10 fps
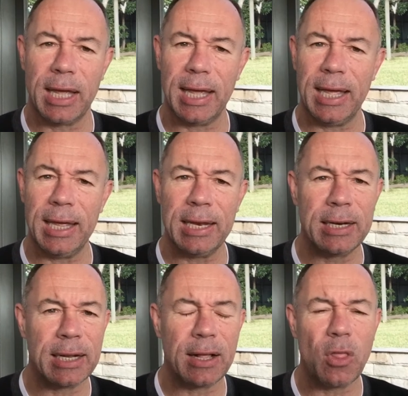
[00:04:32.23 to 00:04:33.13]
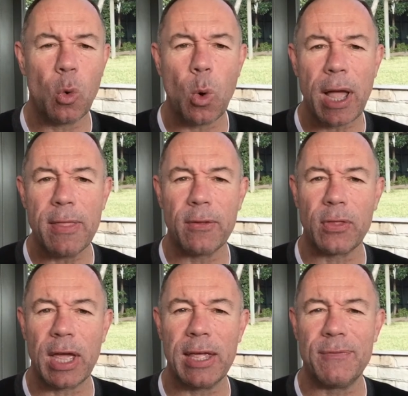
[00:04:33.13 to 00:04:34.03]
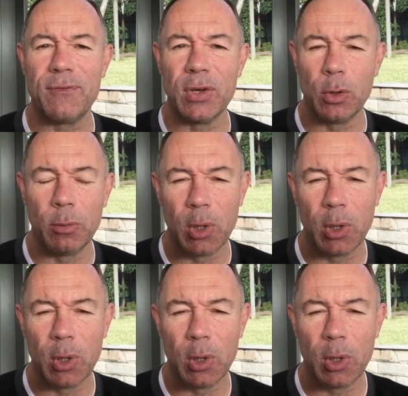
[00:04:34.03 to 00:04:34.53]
And the way that they film